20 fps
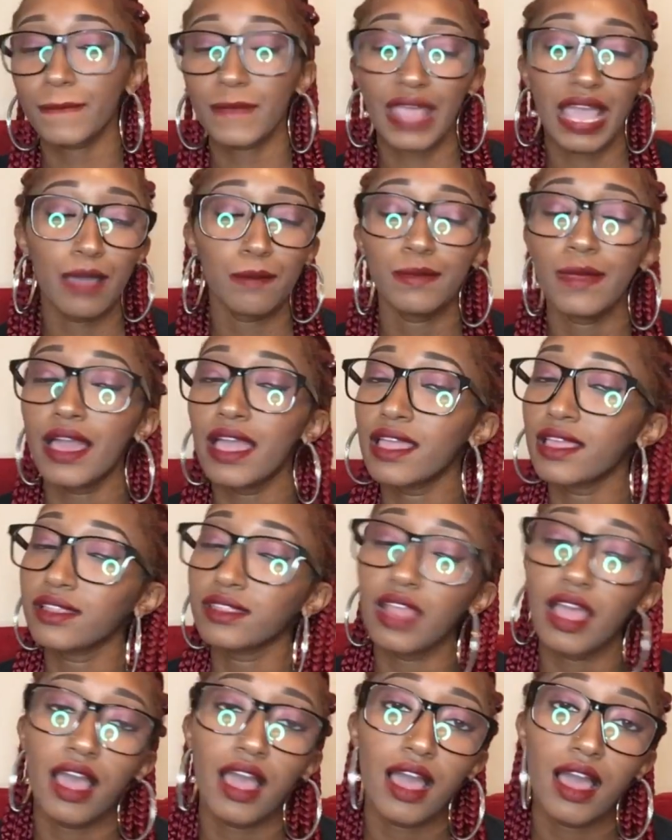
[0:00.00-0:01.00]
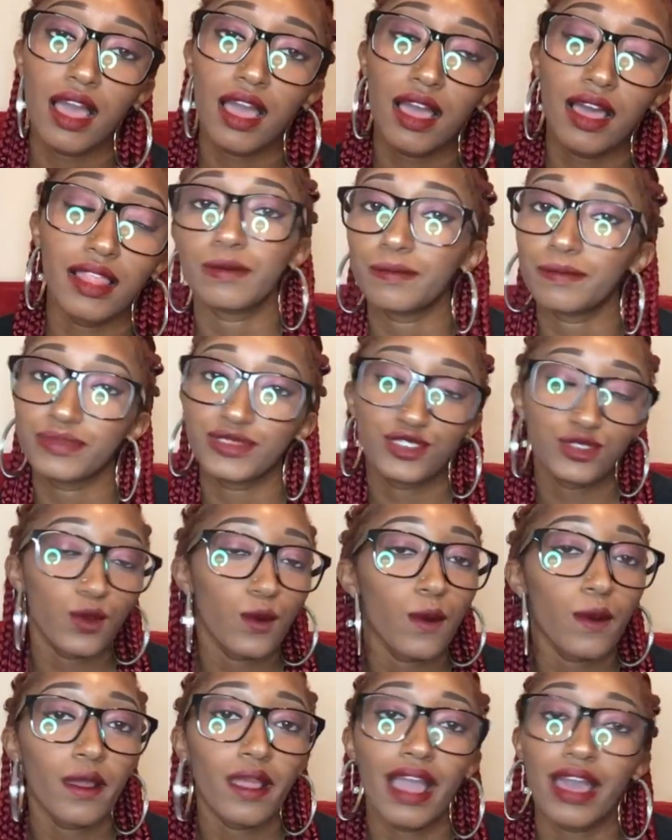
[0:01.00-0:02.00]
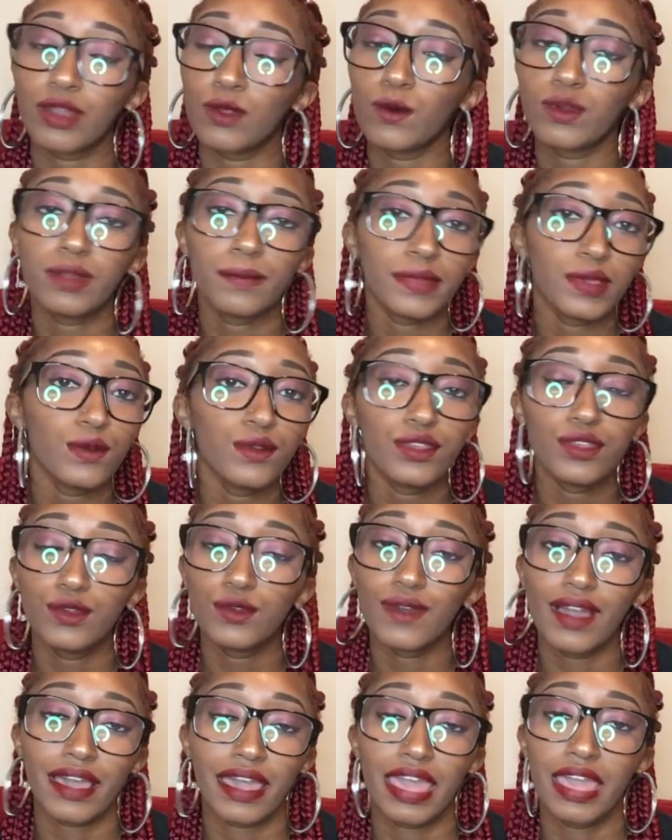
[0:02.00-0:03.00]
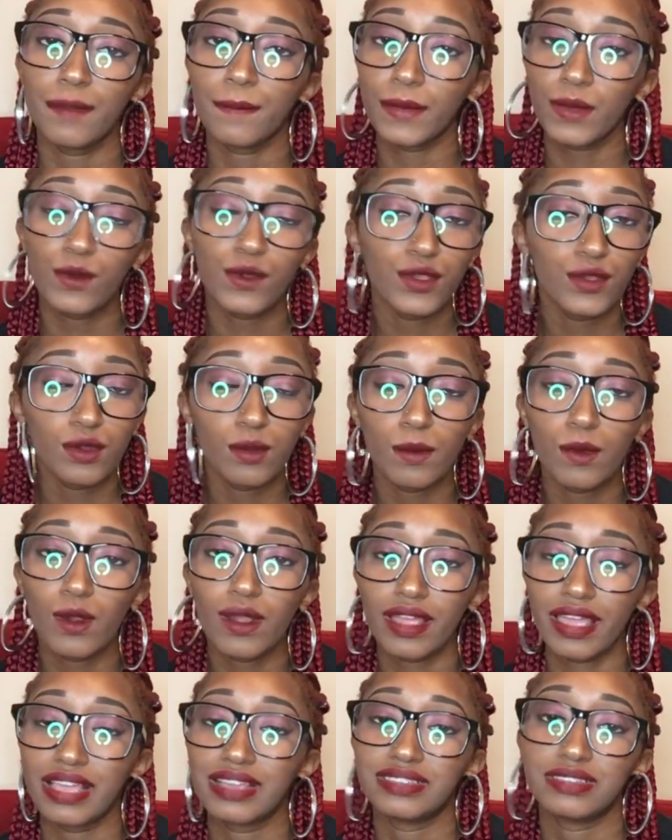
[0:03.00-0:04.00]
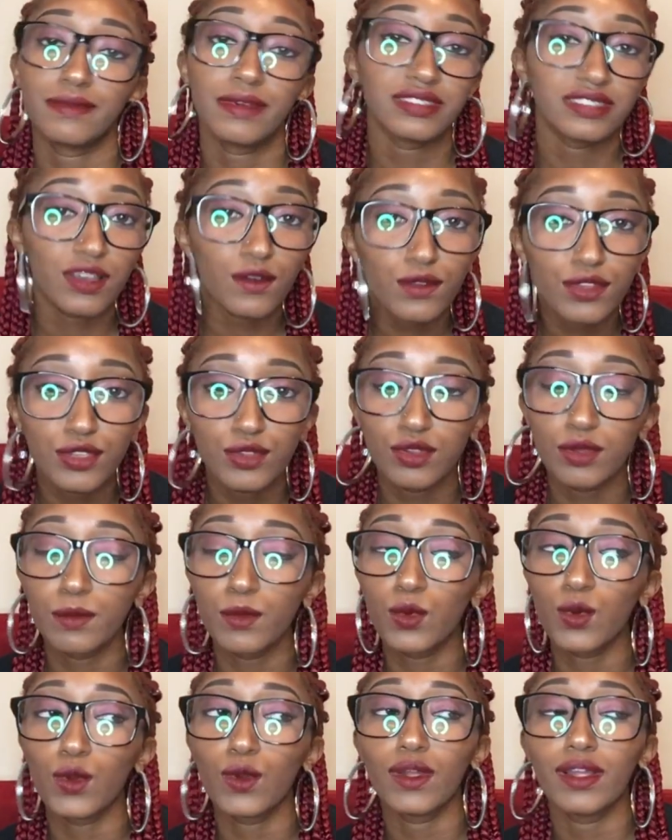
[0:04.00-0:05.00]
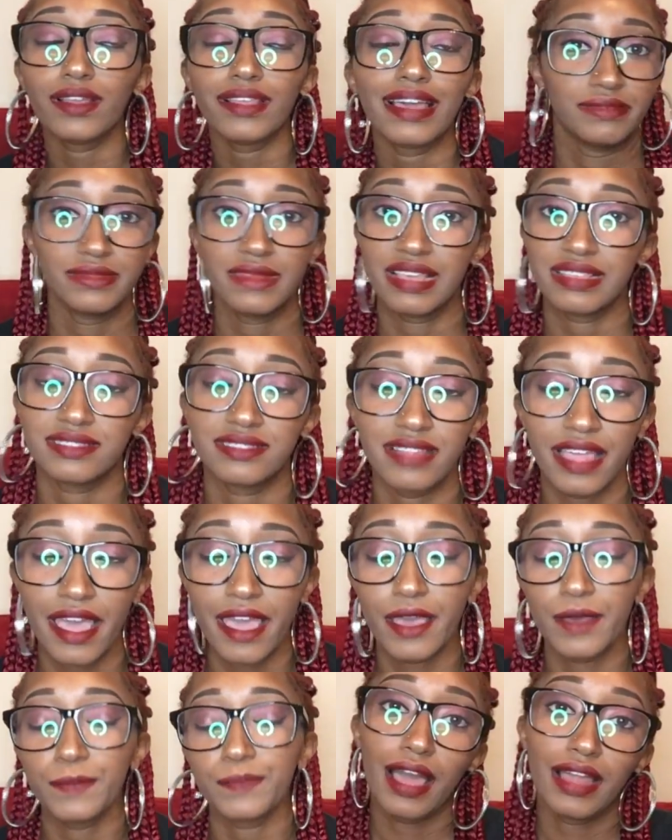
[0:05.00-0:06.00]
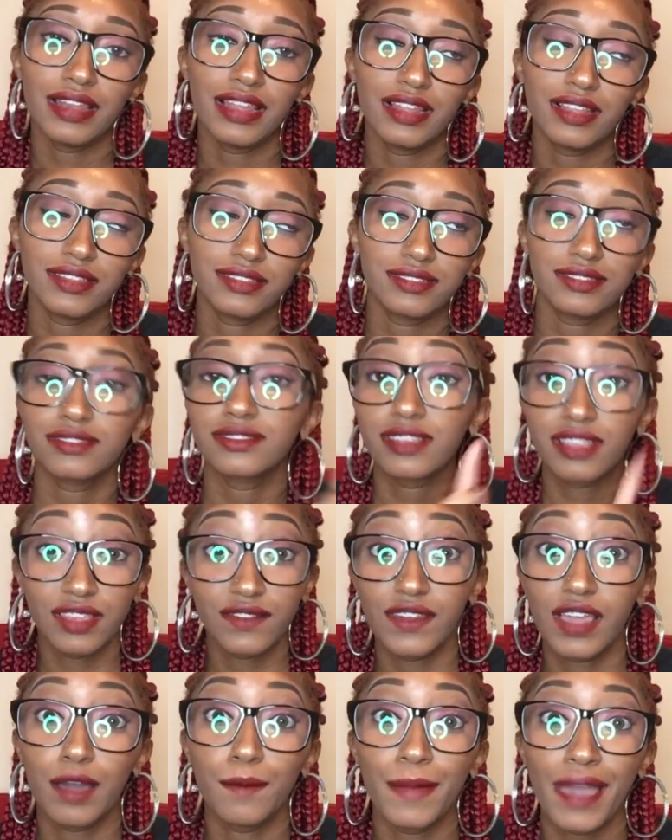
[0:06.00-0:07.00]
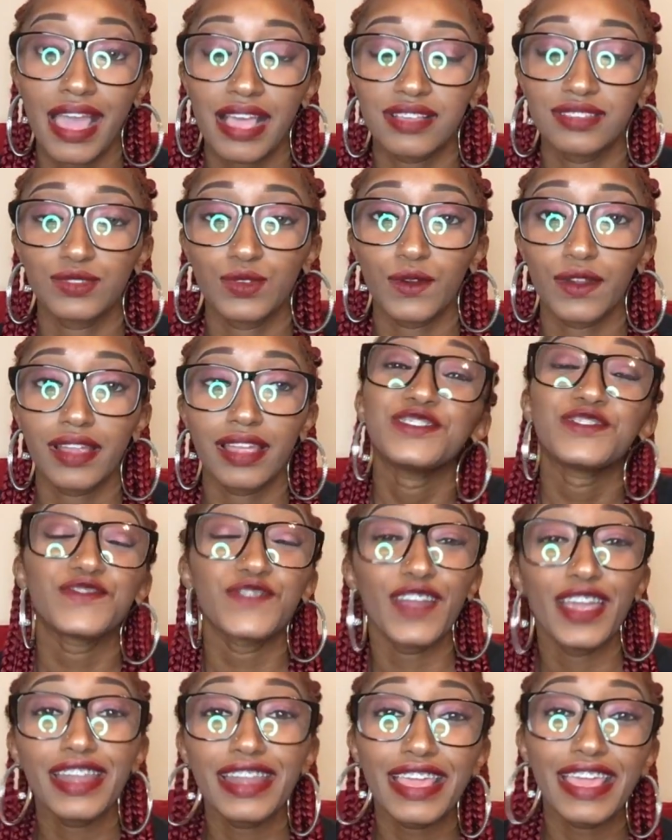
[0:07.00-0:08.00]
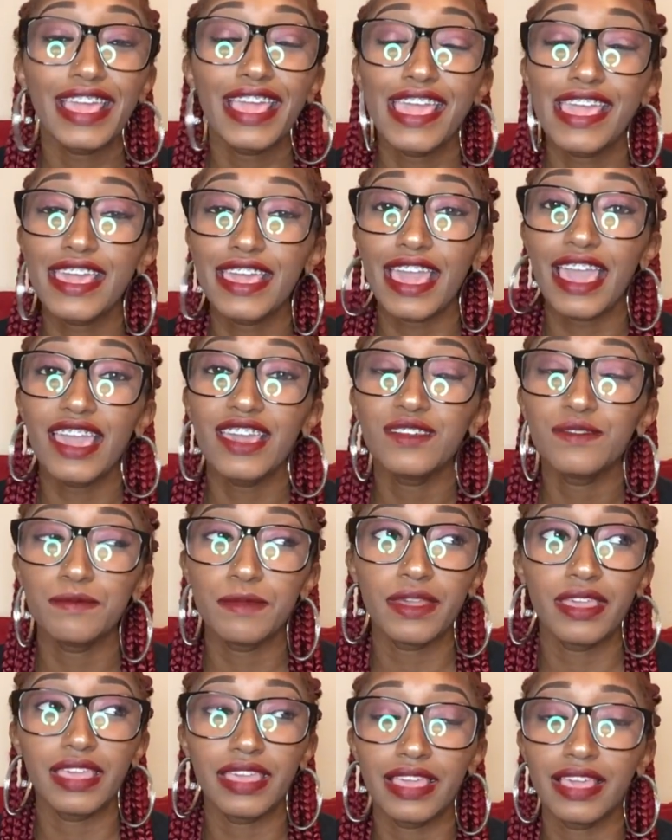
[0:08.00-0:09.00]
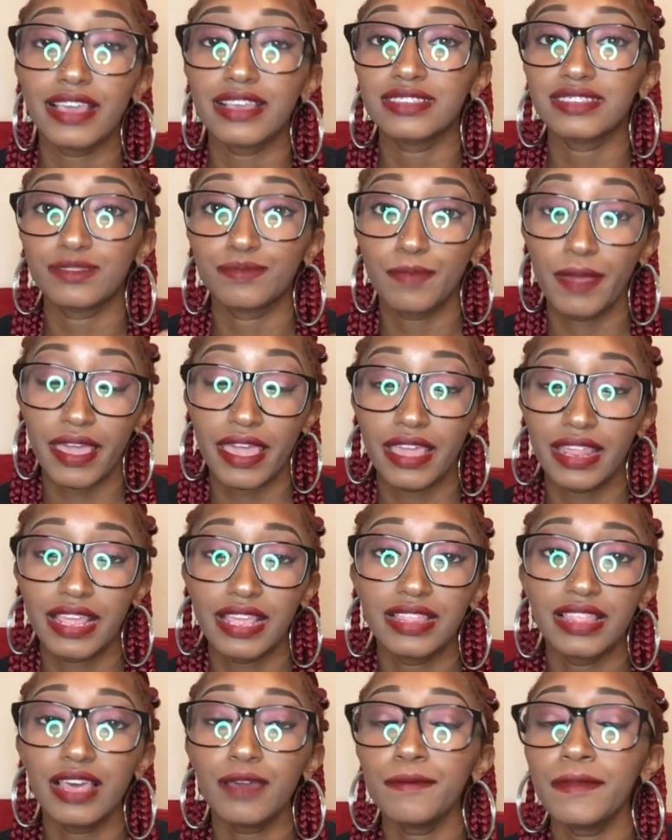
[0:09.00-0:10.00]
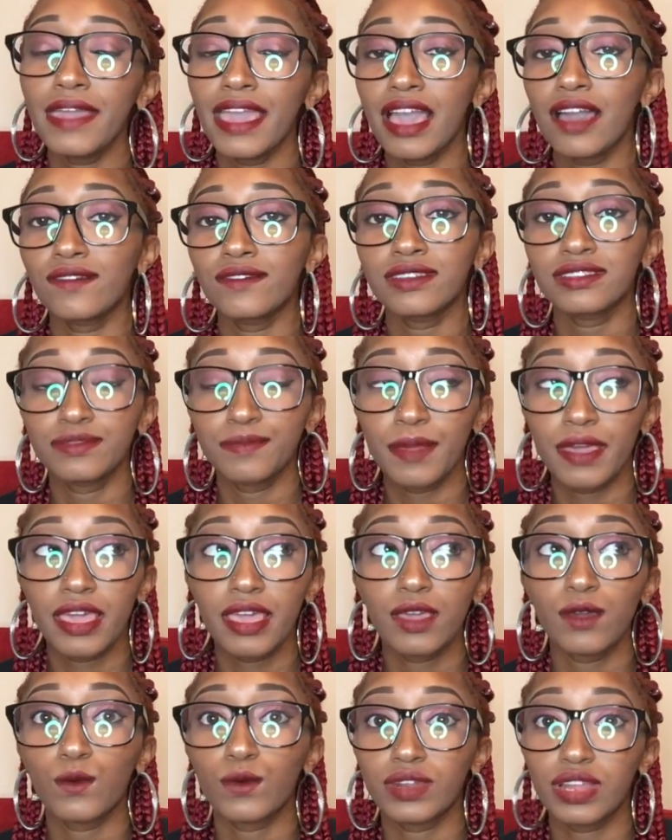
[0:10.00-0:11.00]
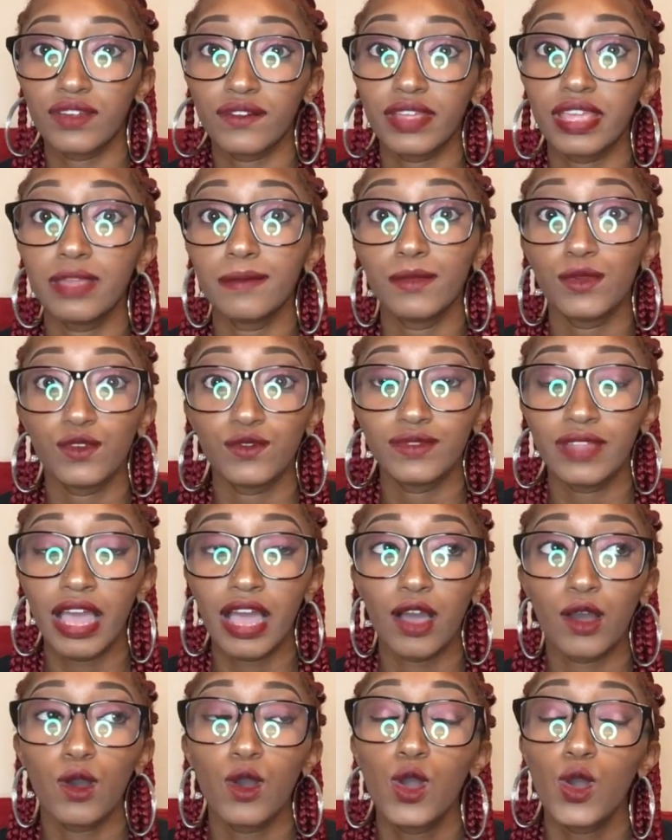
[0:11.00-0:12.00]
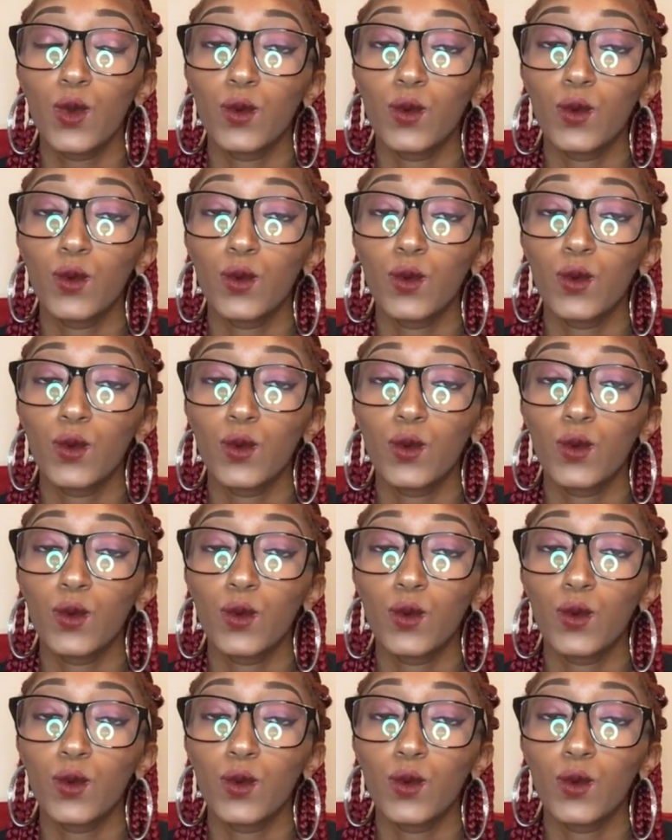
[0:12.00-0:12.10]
I'm like, nah, I'm sure. I don't want to be with you. I can't be with you no more. I can't see myself with you no more. Like this, that. I need to give y'all a backstory. Freddie, he gave me his bed. He let me have his bed whenever he moved out.